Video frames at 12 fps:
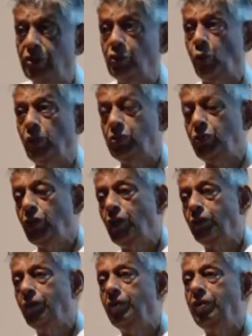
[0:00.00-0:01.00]
this question
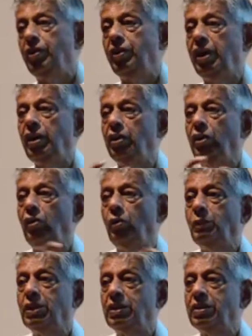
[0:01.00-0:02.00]
of 10
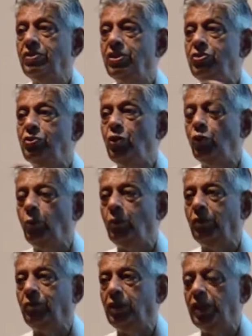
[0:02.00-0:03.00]
kilometers and zero
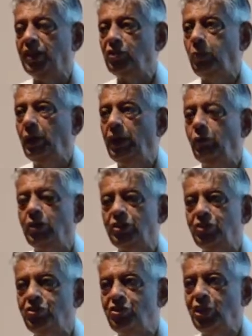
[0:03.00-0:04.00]
buffer? Explain what
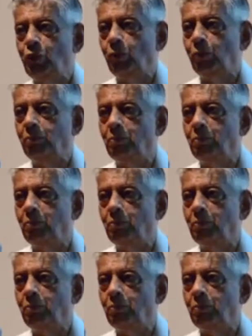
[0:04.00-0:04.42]
is zero